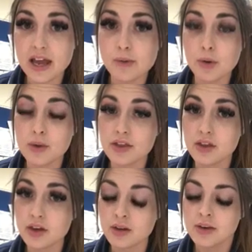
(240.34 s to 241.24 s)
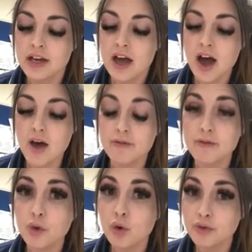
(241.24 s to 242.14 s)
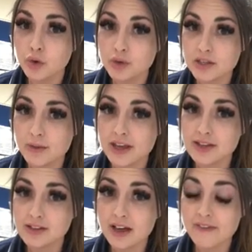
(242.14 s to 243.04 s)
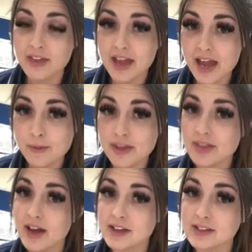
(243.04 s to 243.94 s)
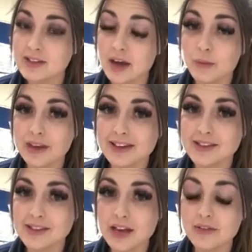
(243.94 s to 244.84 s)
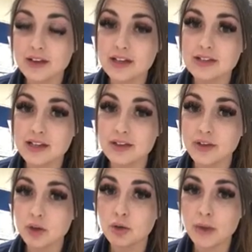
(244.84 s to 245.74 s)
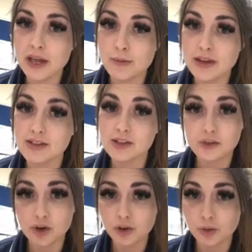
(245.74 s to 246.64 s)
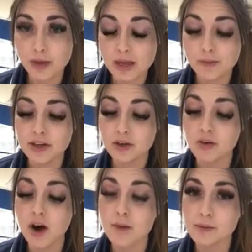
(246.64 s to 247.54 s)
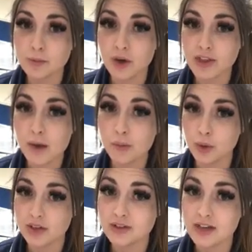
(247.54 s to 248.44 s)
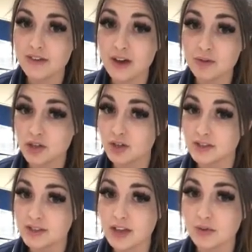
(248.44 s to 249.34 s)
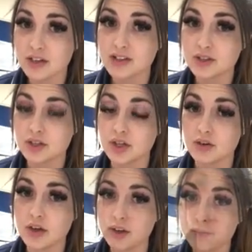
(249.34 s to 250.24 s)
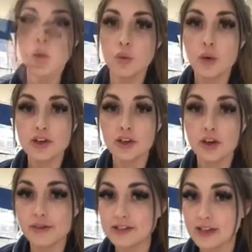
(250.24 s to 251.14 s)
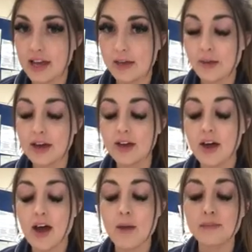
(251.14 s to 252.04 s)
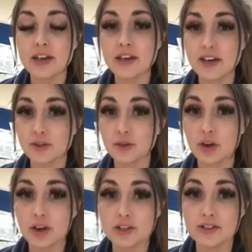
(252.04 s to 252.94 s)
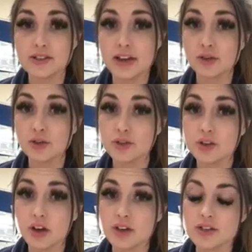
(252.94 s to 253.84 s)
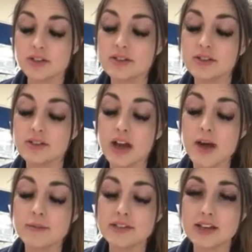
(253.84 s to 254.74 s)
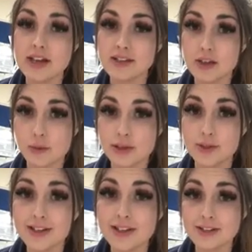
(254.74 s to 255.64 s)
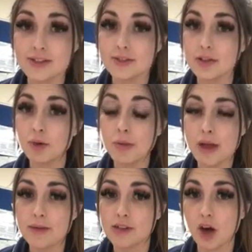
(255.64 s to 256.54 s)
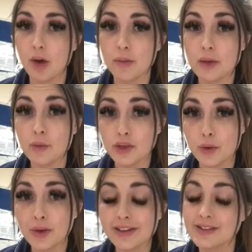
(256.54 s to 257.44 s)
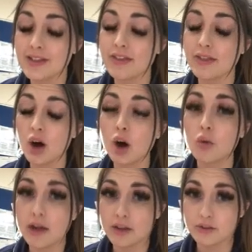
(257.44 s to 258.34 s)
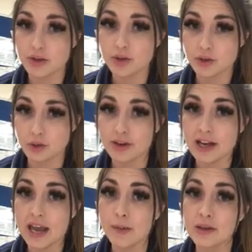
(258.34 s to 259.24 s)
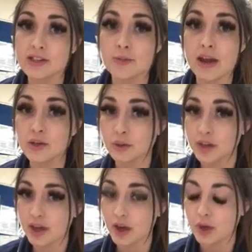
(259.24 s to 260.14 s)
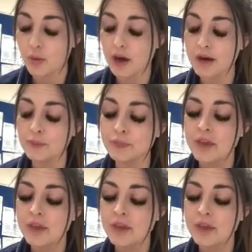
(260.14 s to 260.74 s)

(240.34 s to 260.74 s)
labour with you for 40 weeks, and the aim in that is that we can safely deliver your baby, so you've got your baby in your arms by that point, and that reduces that risk to you. When you go into labour, the national guidance and our trust guidance states that we should listen to your baby's heartbeat with your consent the whole way through during labour to make sure they cope well.